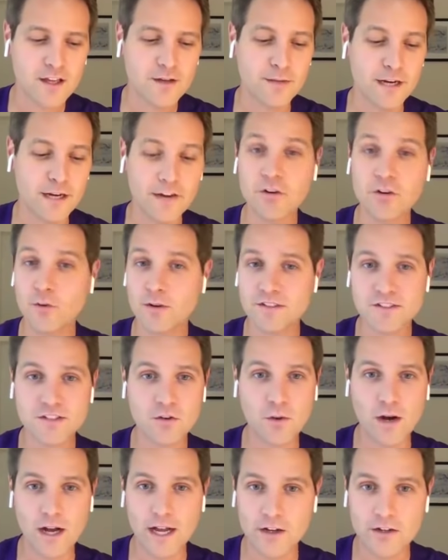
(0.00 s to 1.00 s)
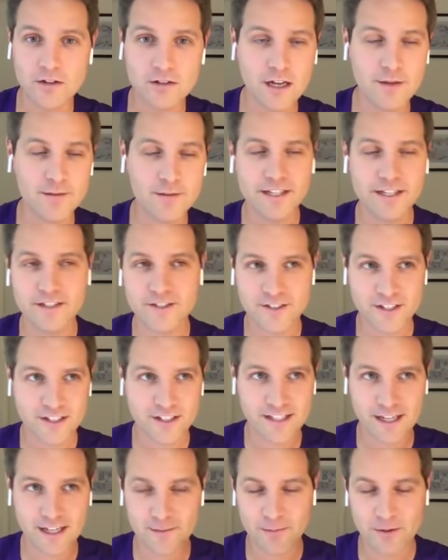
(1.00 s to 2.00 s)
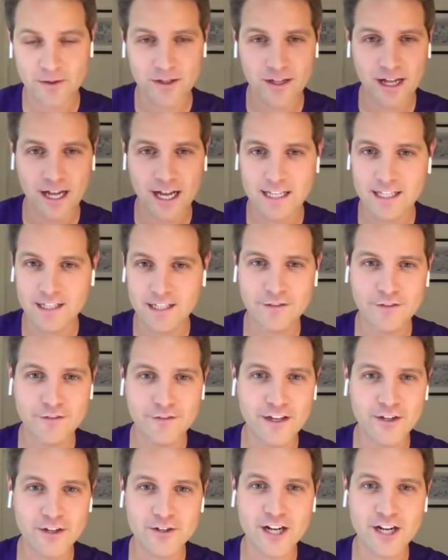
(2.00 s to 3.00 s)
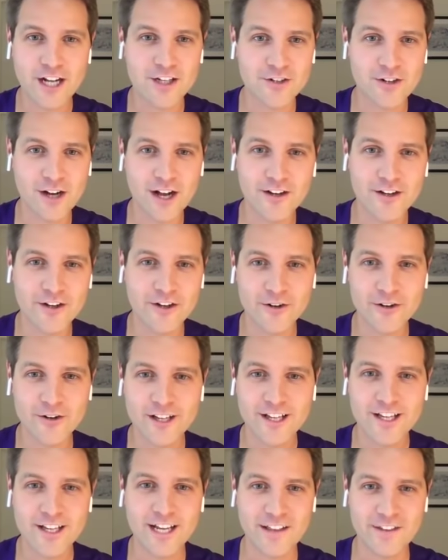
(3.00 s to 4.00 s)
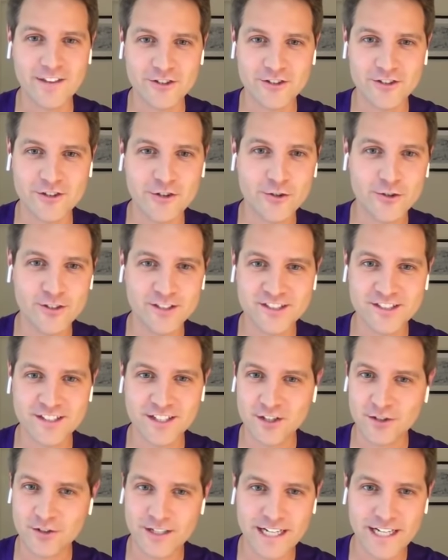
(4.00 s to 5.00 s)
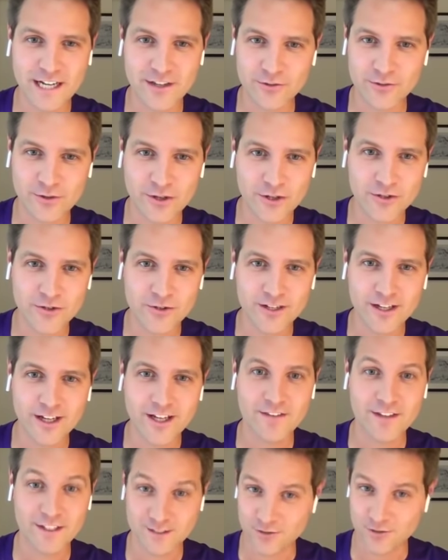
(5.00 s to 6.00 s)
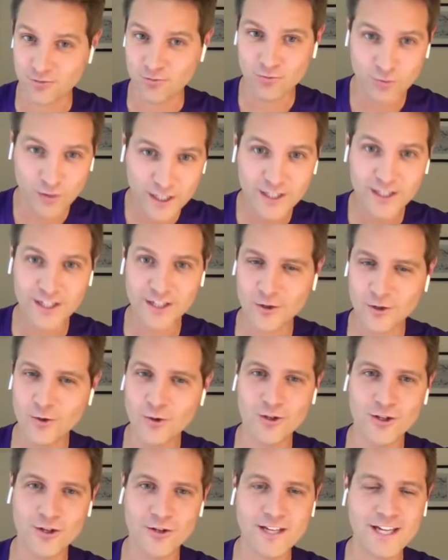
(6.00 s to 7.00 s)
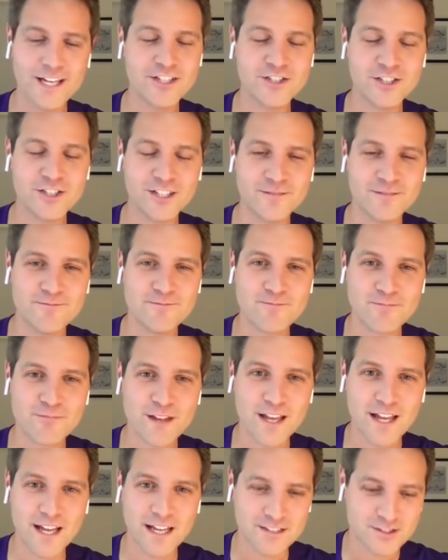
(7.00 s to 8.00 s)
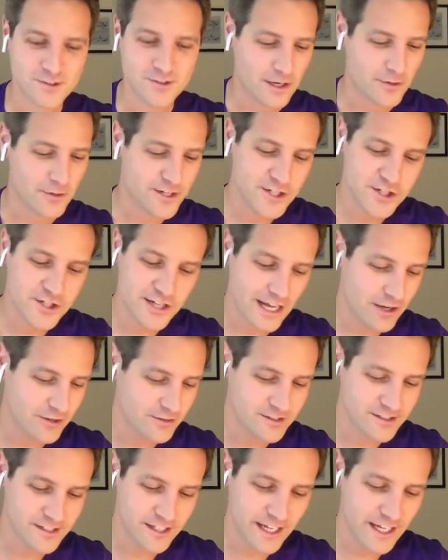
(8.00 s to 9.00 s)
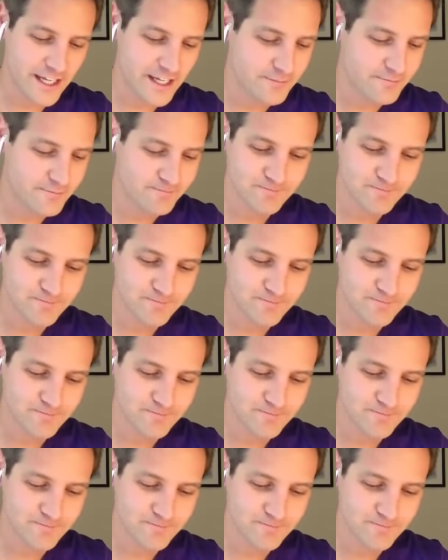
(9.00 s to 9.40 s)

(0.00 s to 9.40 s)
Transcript: But every once in a while, here's an example. I live in Vail, Colorado, and there's a new distillery down the road that's a really cool location. And so I reached out and said, hey,